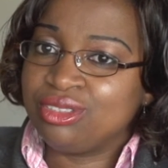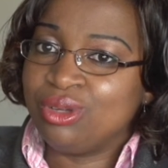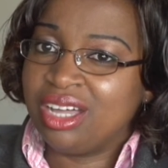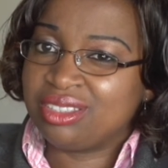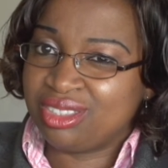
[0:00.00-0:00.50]

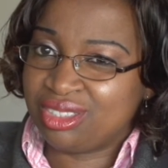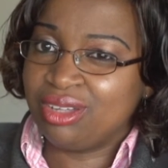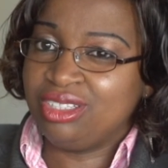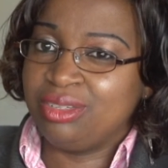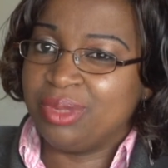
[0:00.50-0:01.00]
You had to
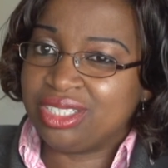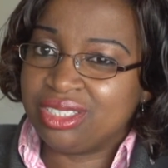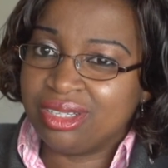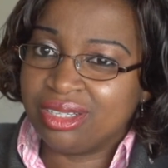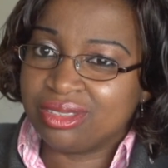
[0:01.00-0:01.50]
study the
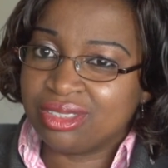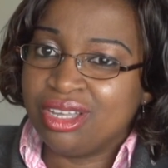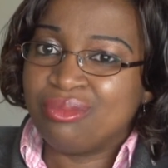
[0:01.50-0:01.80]
materials